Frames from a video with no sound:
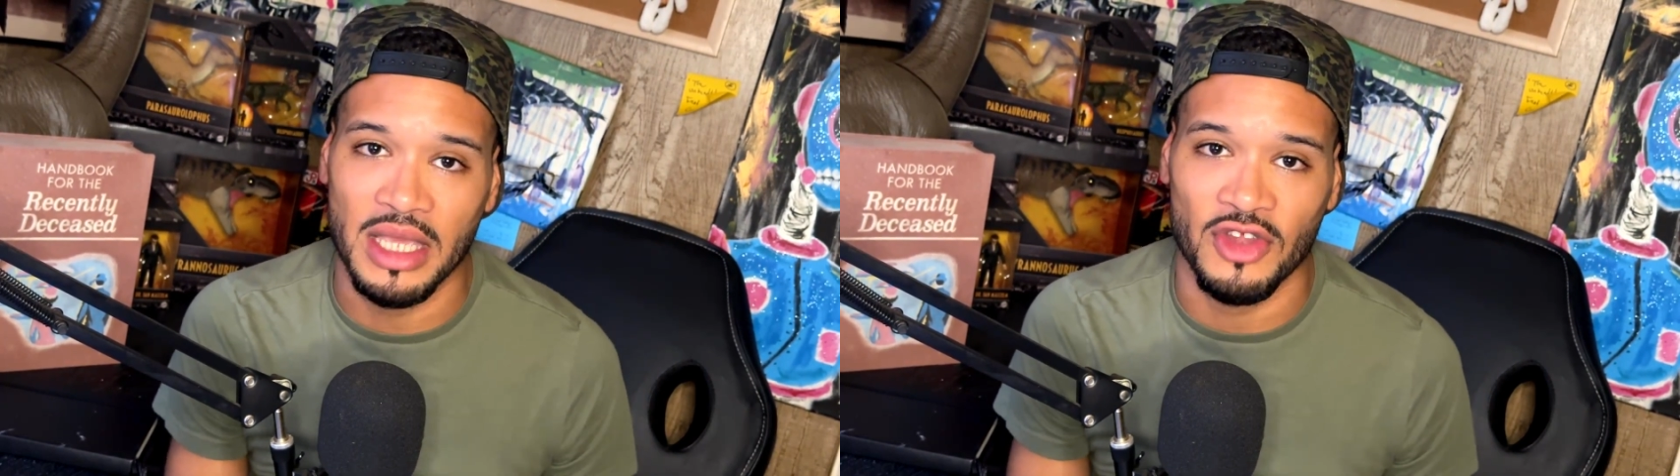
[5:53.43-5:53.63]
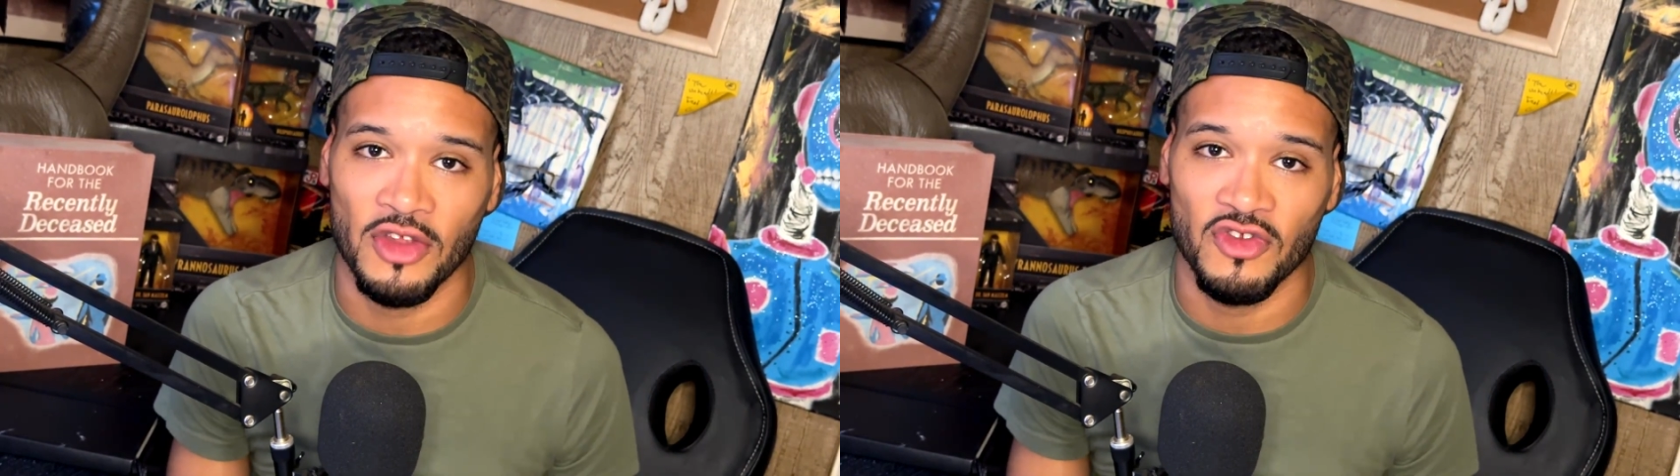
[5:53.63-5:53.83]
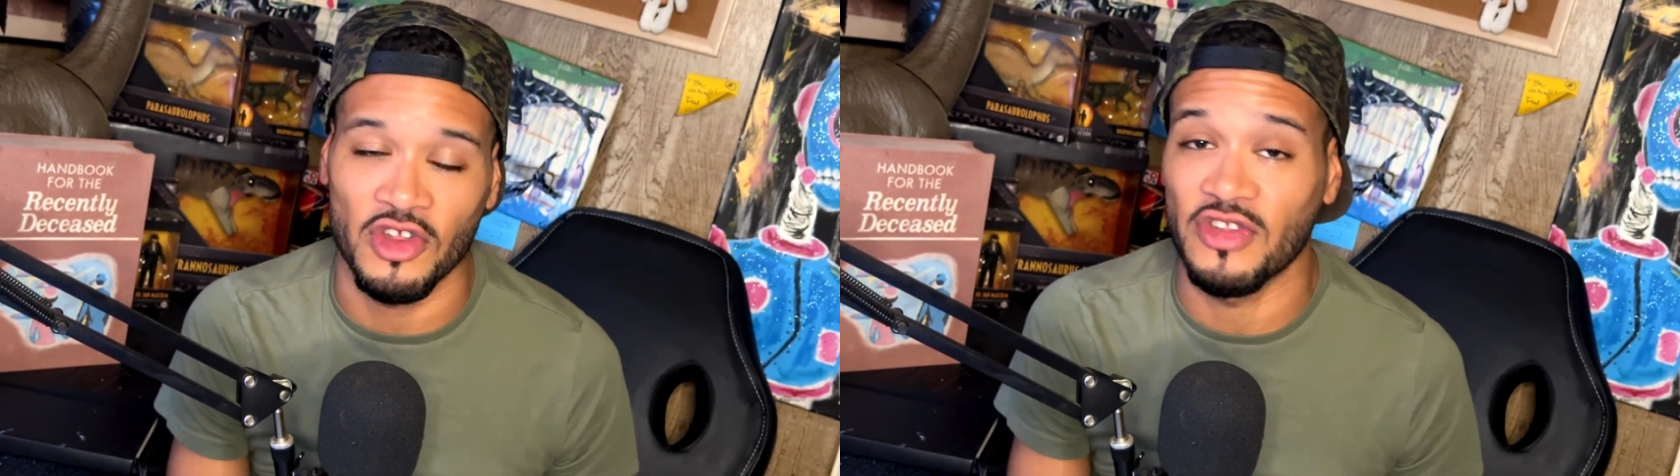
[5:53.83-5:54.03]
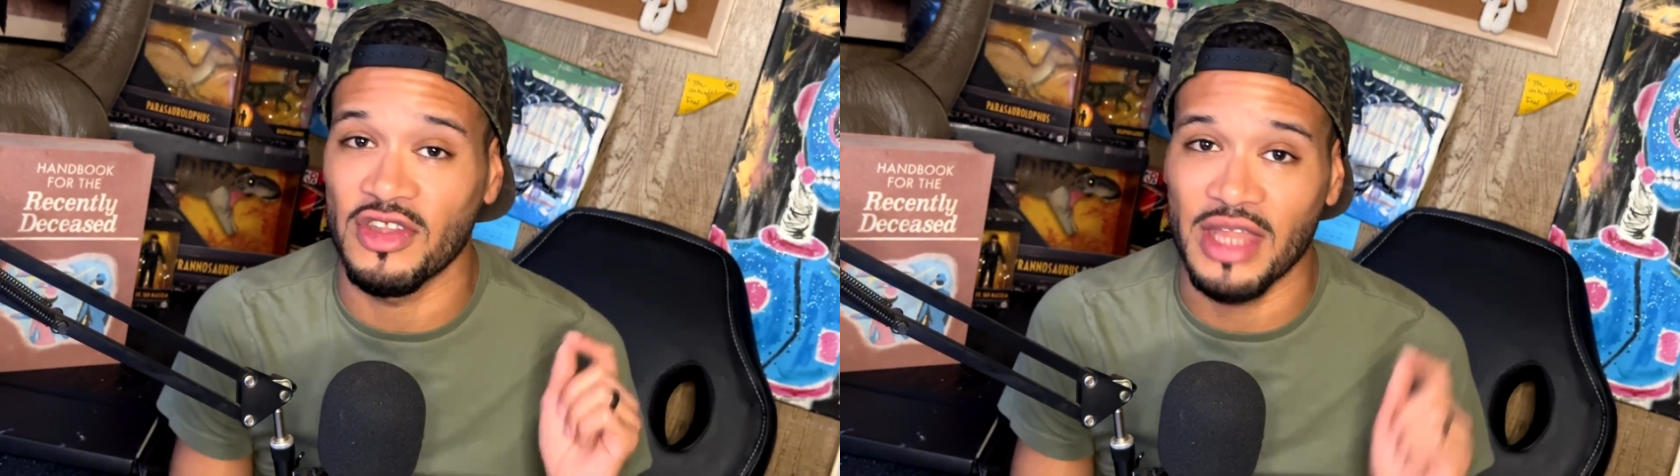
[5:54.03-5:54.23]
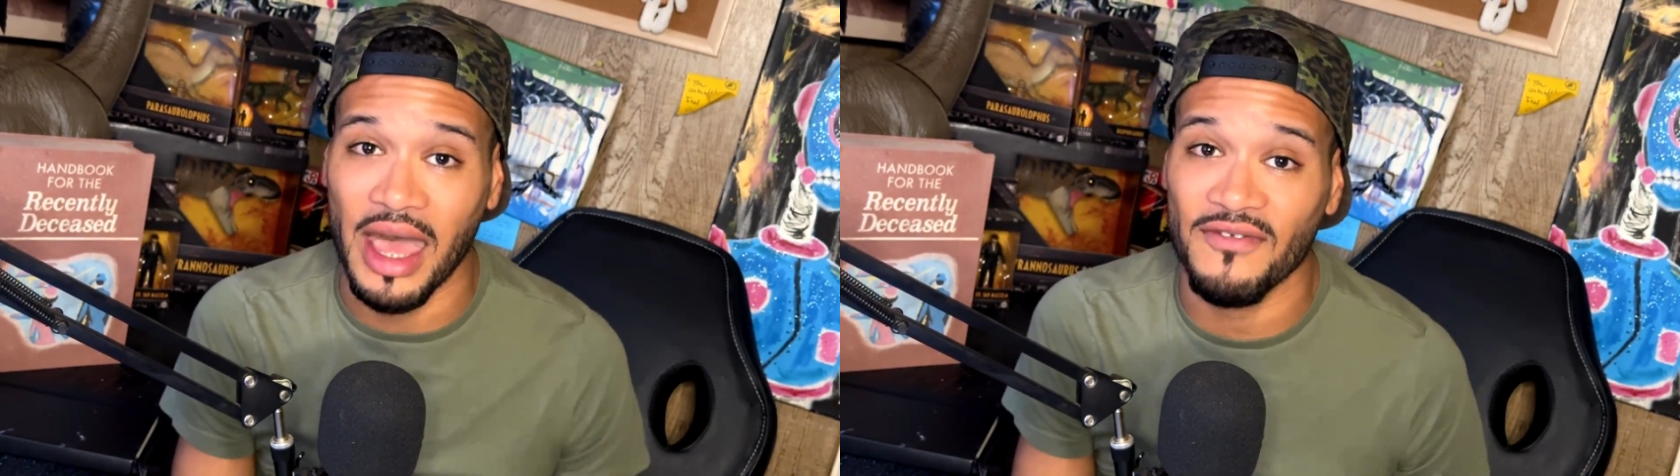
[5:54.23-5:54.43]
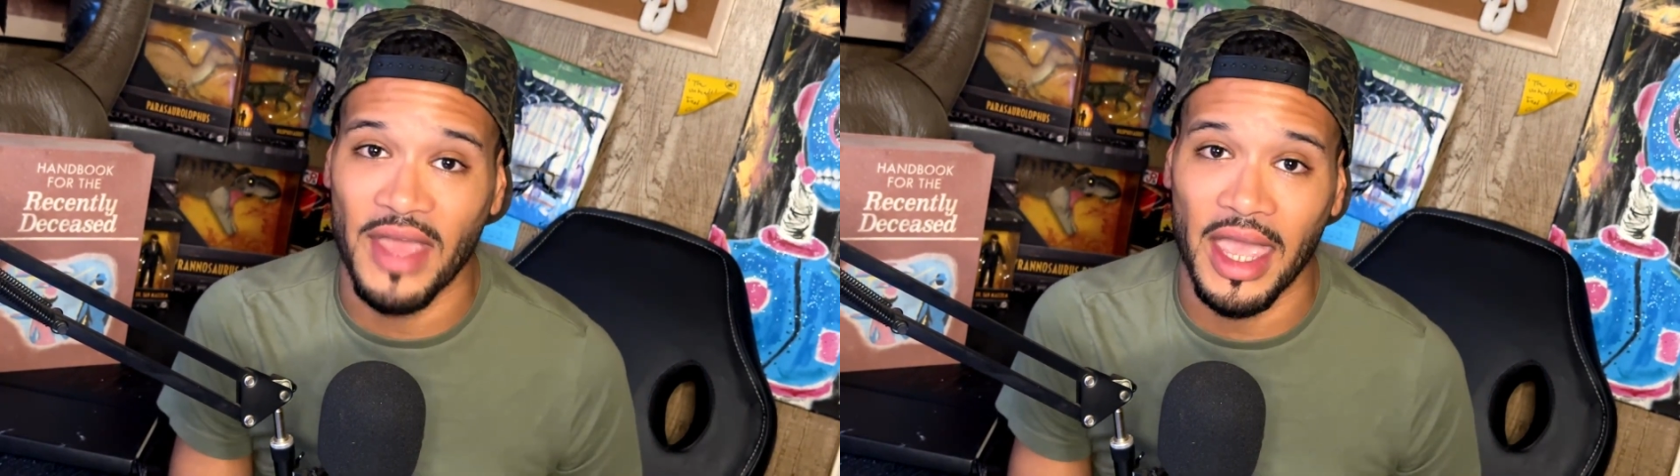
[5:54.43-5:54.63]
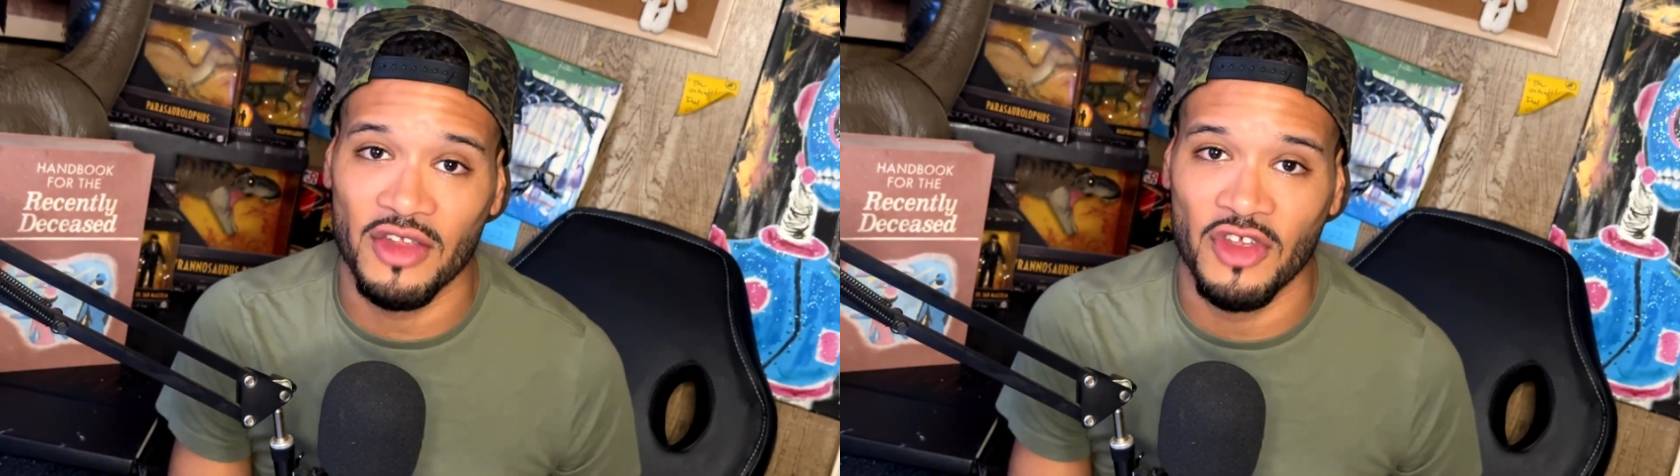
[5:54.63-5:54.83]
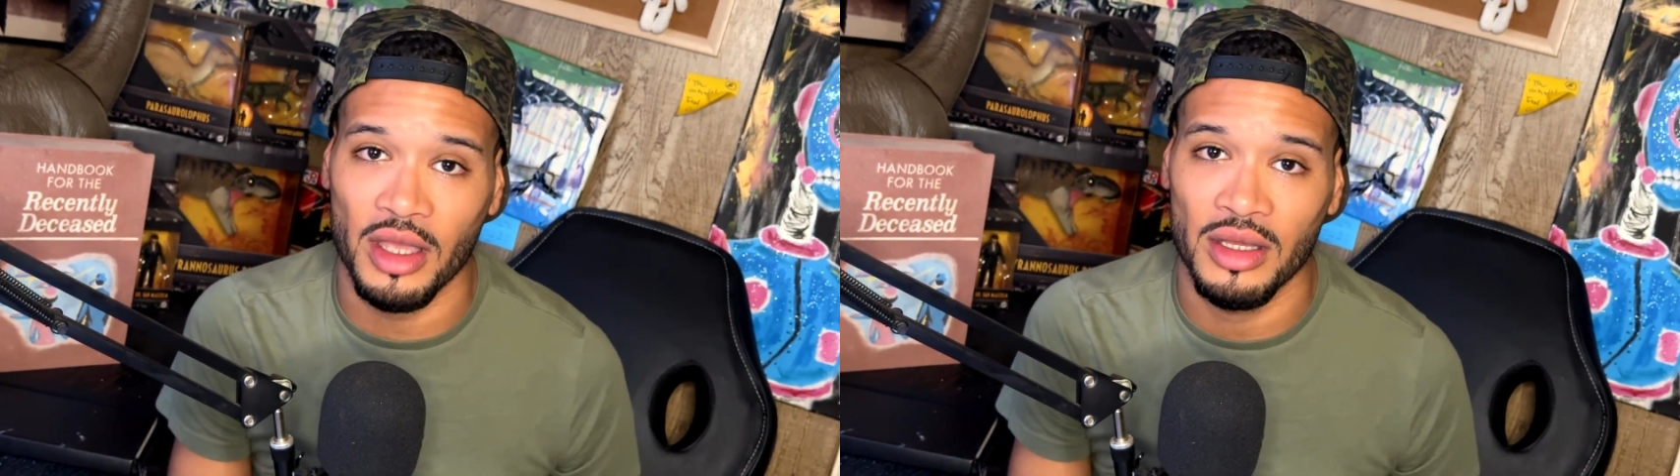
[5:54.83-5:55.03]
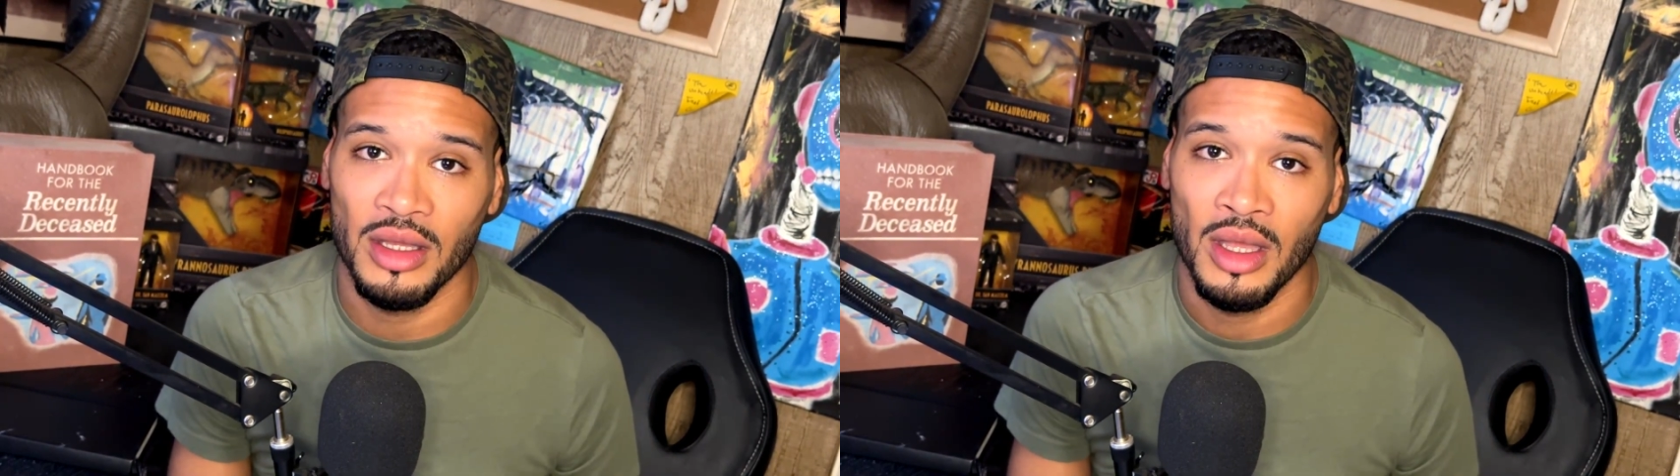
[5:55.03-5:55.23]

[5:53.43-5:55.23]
attention, to not fact check.